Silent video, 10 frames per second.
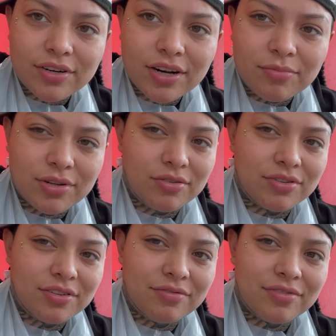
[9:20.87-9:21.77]
And I'm like,
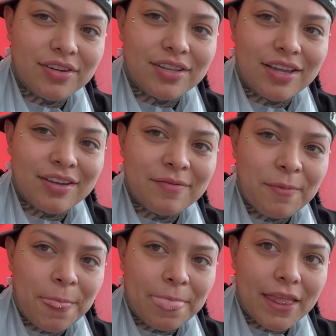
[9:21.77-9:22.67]
"What the fuck?"
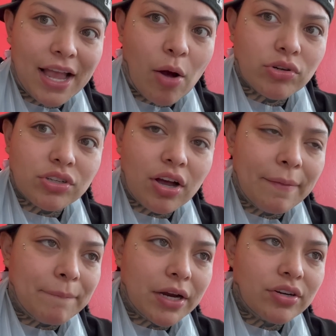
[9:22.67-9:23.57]
Like I was all
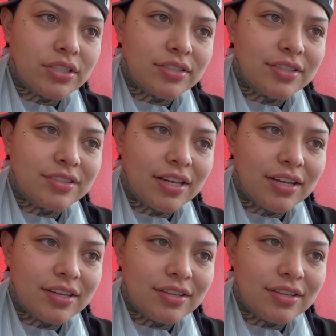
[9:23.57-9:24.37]
embarrassed because, like,